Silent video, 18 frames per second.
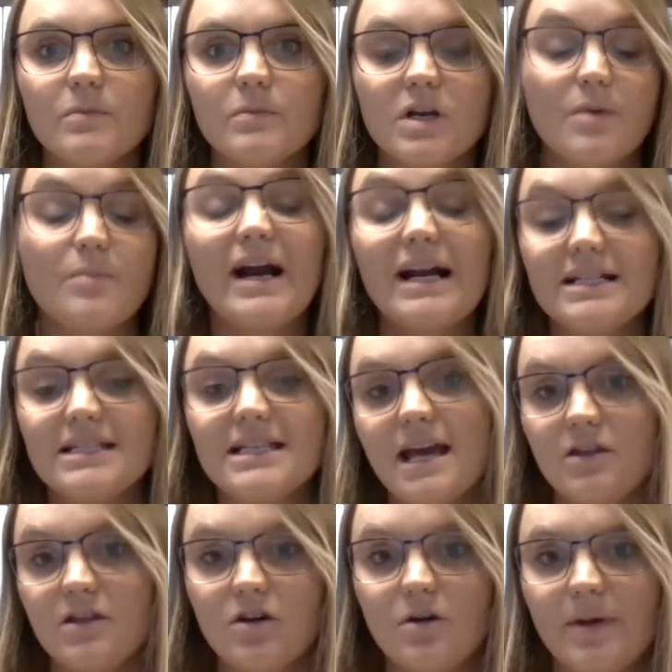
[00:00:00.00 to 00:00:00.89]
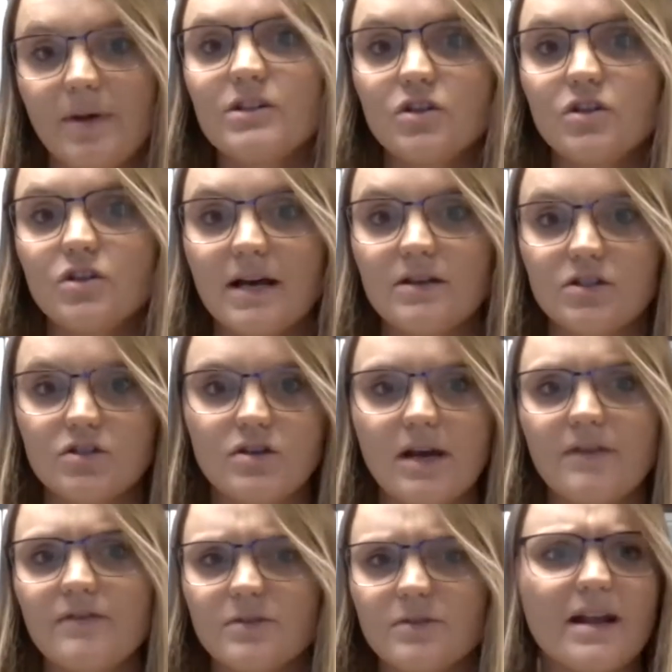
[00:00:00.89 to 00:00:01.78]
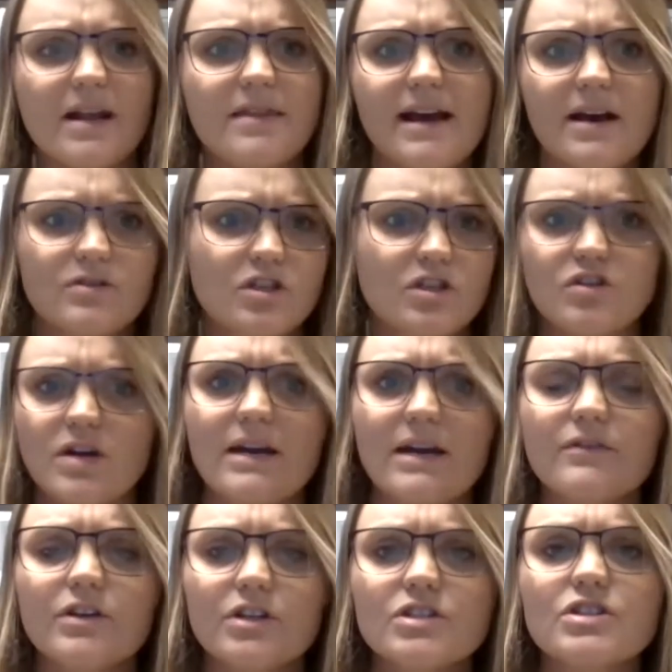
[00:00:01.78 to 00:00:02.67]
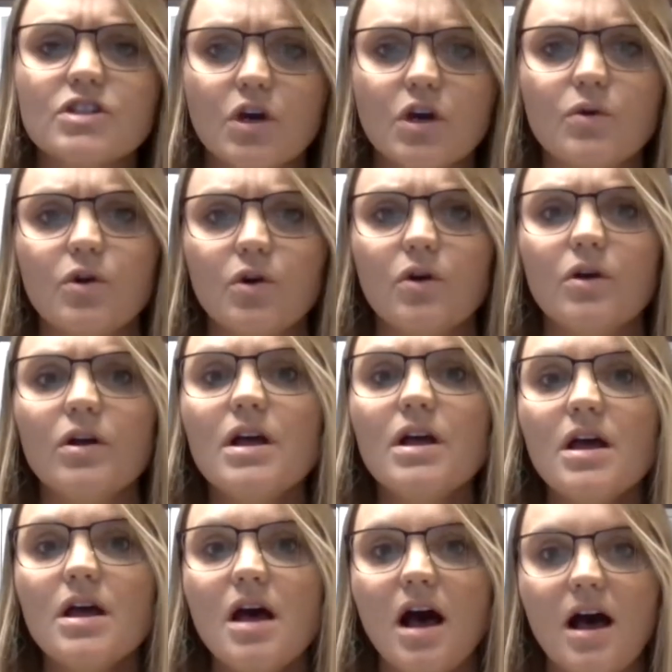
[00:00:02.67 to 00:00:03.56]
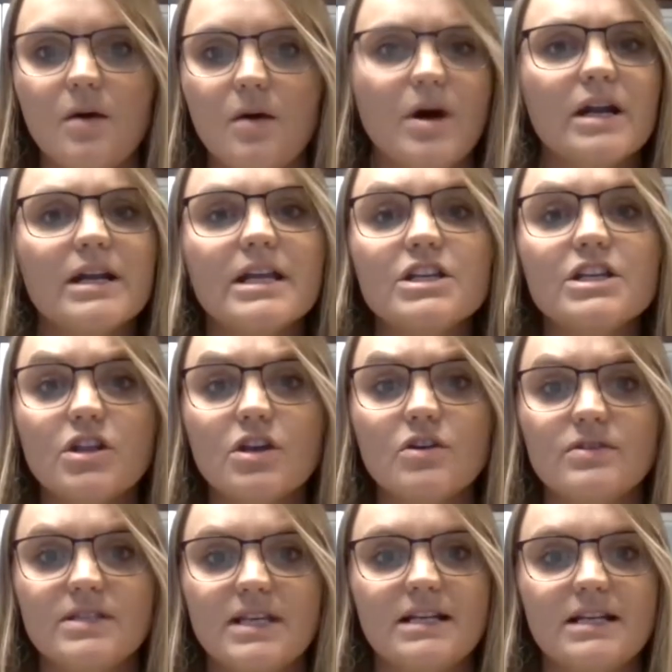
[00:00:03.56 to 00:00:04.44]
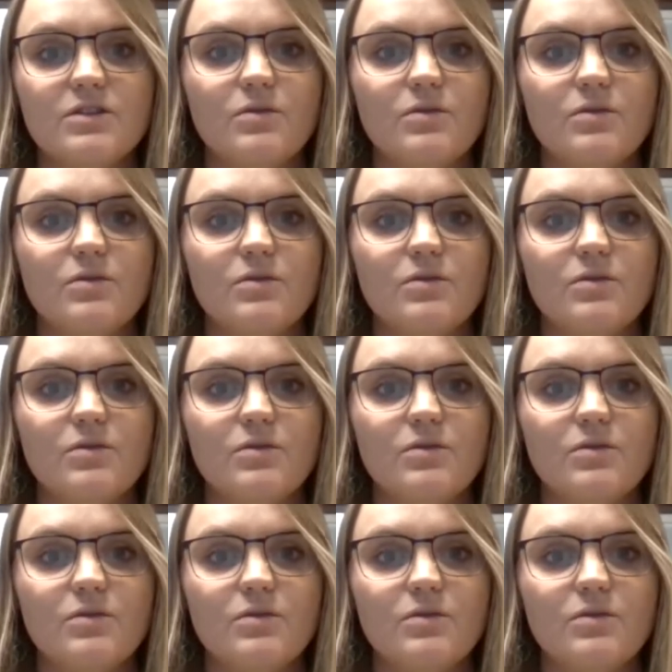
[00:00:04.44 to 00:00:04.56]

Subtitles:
combined together about 2,000 drivers, about 1,000 drivers total on each of those sides.